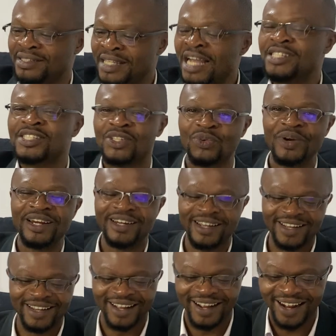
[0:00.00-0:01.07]
screen.
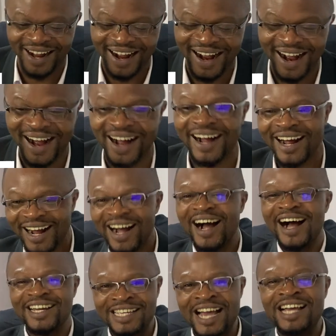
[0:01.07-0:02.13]

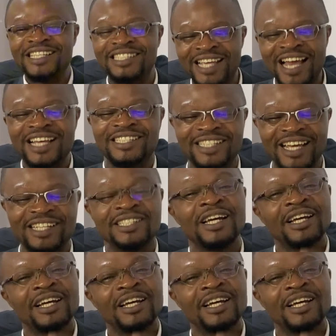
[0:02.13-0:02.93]
Yes.